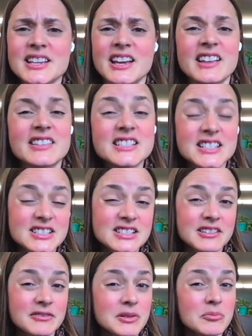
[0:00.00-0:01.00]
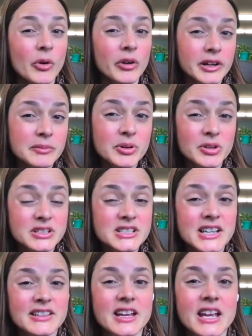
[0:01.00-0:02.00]
And this is even more important,
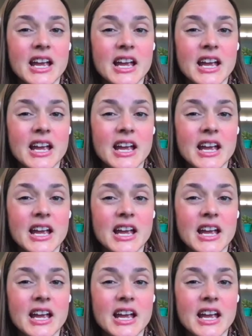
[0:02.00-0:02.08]
I think,